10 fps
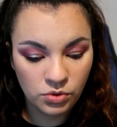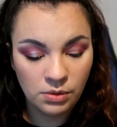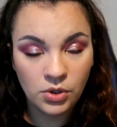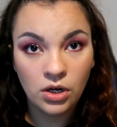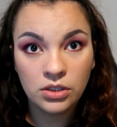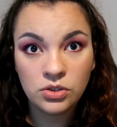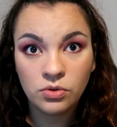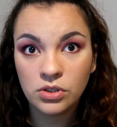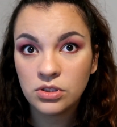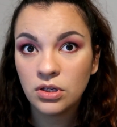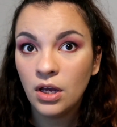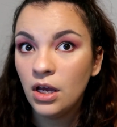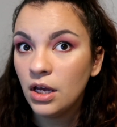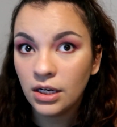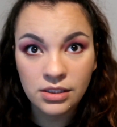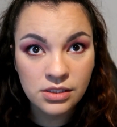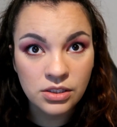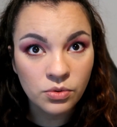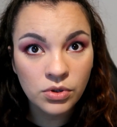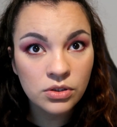cream contours, and it
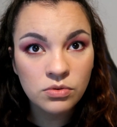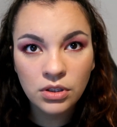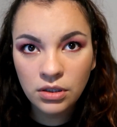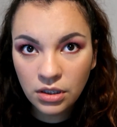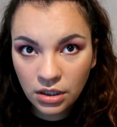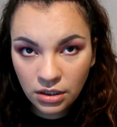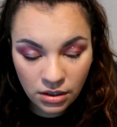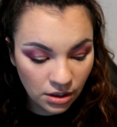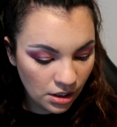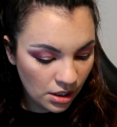still worked really good,